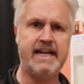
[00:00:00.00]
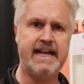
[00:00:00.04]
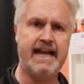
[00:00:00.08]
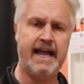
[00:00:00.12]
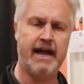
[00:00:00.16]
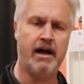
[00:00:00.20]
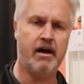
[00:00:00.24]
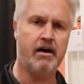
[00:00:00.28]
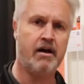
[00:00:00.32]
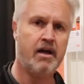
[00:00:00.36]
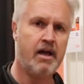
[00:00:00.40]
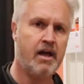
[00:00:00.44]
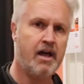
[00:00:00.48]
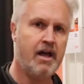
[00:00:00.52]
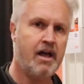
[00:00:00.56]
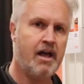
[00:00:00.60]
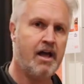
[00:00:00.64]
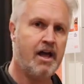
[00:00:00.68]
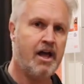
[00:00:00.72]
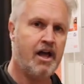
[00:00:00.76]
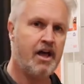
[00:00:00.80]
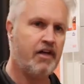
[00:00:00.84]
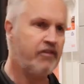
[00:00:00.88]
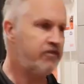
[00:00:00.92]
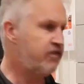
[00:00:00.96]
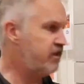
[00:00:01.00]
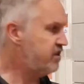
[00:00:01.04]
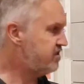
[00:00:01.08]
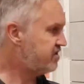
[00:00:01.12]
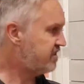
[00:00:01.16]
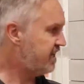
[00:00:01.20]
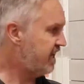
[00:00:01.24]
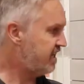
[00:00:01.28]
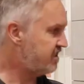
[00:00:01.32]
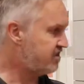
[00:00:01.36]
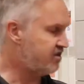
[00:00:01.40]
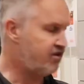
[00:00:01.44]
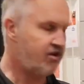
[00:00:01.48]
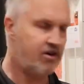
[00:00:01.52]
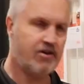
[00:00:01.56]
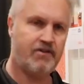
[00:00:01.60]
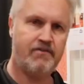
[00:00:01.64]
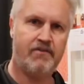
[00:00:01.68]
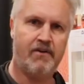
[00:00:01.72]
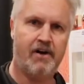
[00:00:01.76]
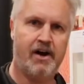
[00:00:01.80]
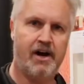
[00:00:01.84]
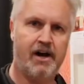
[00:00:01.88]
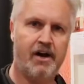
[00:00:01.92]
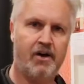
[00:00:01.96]
anyhow. This gas log
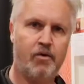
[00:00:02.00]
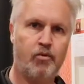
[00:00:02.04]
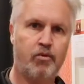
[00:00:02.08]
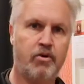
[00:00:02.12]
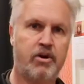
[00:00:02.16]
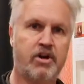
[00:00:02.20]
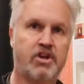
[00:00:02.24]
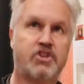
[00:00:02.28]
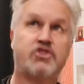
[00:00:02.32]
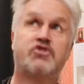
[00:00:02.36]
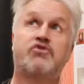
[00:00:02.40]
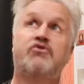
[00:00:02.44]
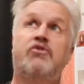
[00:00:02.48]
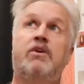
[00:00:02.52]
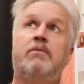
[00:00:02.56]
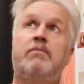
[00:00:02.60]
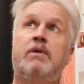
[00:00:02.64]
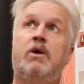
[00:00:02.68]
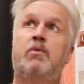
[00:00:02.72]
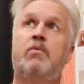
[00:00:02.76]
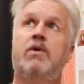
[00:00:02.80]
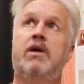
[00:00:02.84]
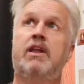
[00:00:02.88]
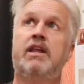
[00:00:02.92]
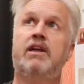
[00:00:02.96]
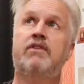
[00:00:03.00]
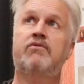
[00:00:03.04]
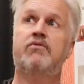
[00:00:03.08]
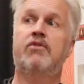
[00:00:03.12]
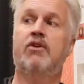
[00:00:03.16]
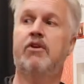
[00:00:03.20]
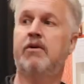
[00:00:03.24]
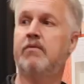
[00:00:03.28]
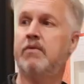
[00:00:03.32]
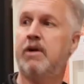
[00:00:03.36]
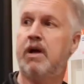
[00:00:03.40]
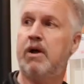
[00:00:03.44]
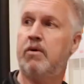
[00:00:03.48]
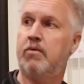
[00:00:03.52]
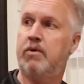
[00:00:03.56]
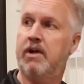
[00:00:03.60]
fire, we're in an extremely well lit room.